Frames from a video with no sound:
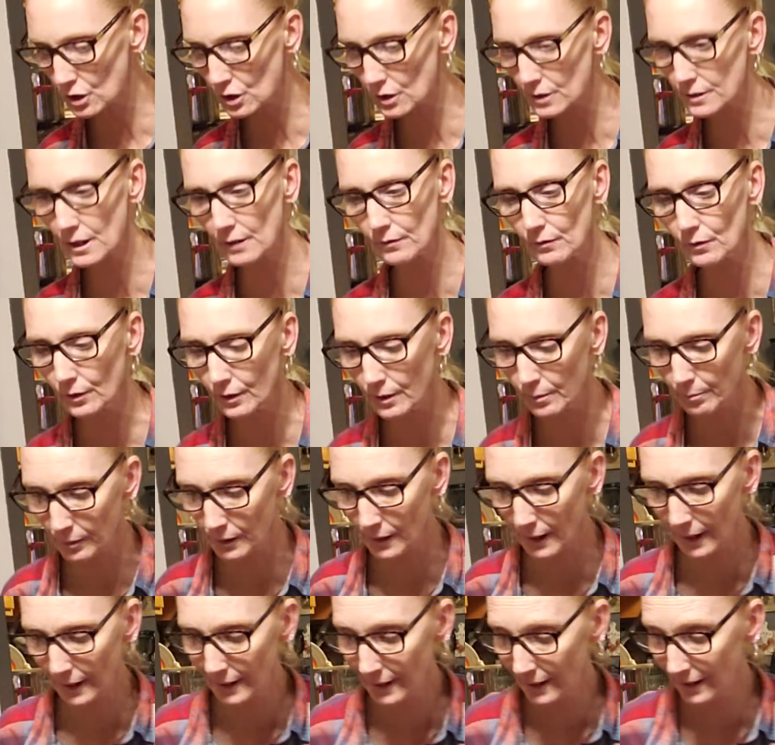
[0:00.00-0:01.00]
Because I really
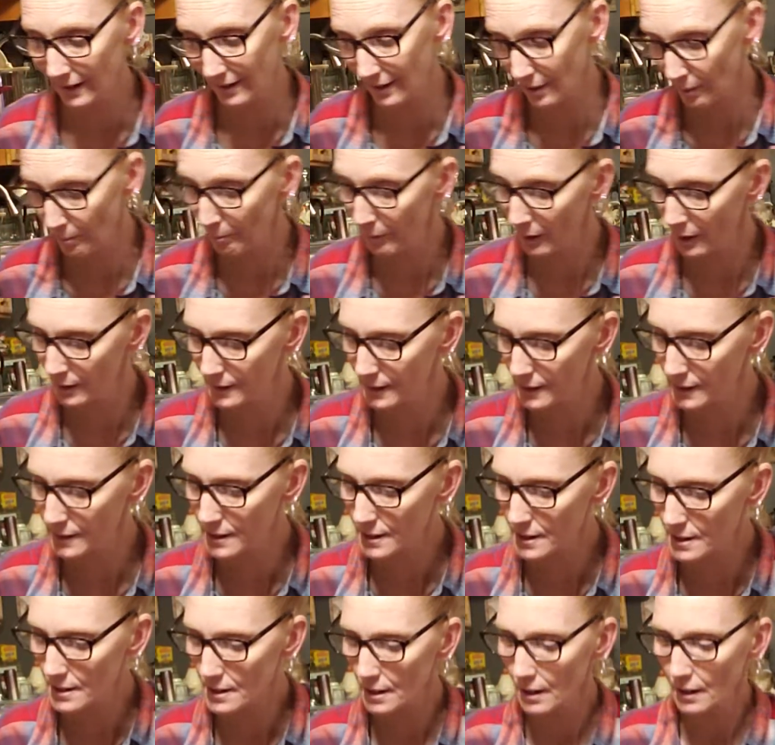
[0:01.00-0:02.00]
planted in
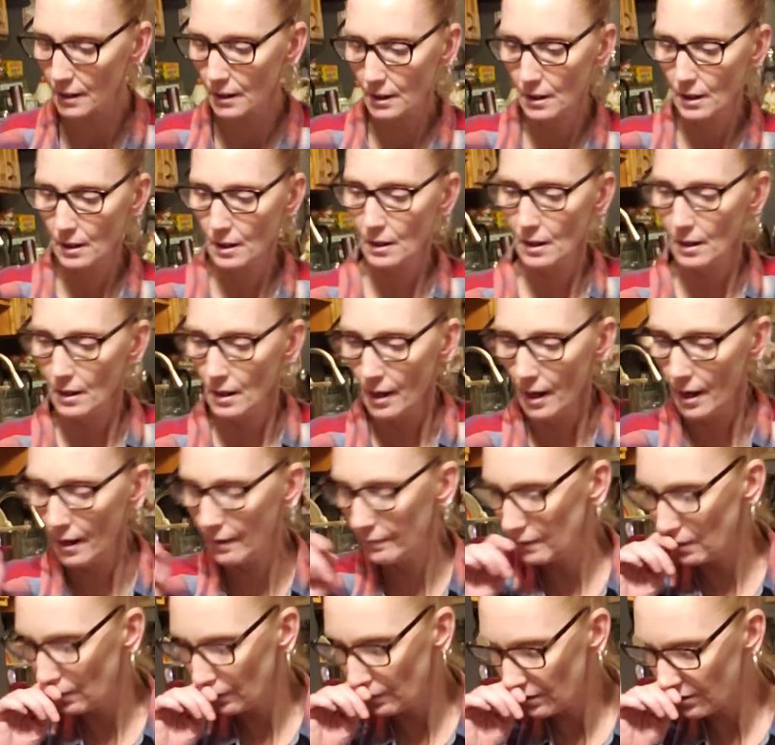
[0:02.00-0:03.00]
abundance. And
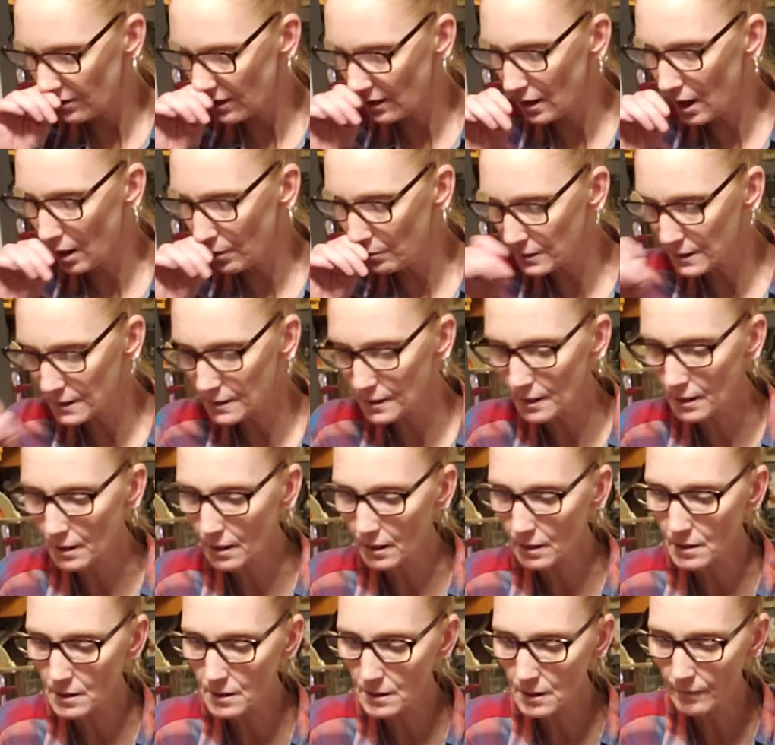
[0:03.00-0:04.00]
the only thing I was
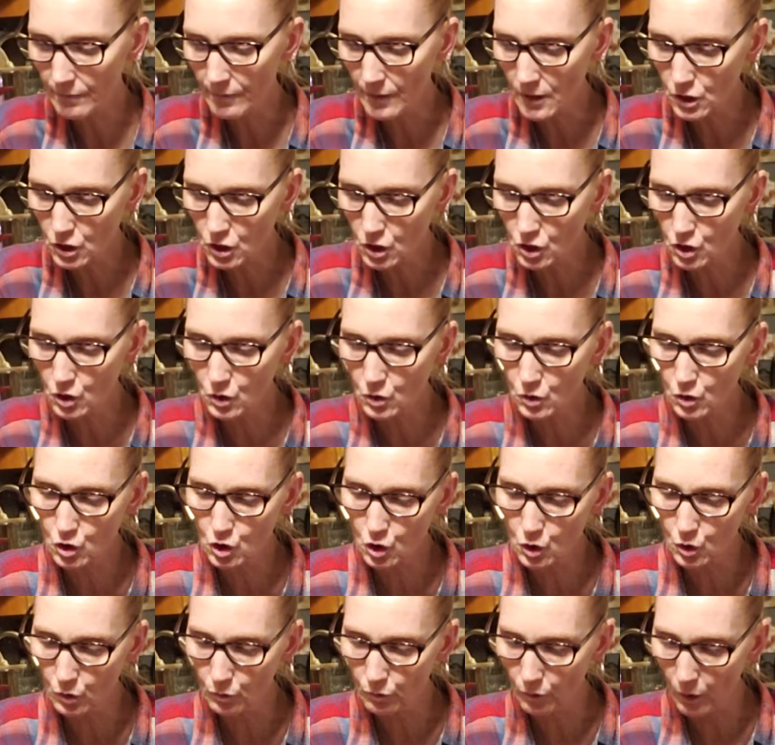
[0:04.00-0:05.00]
thinking is if I should do
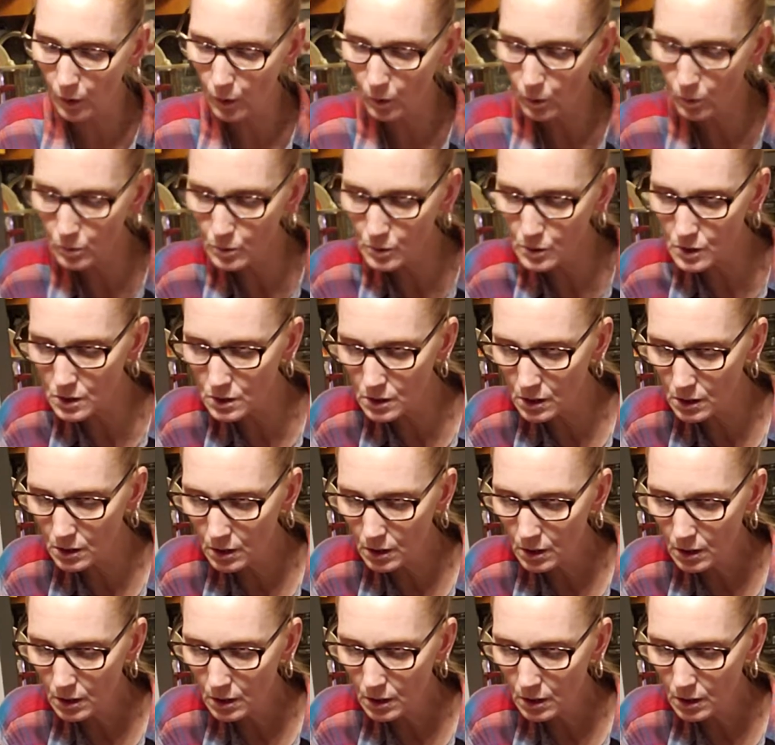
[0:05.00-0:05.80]
2 rows.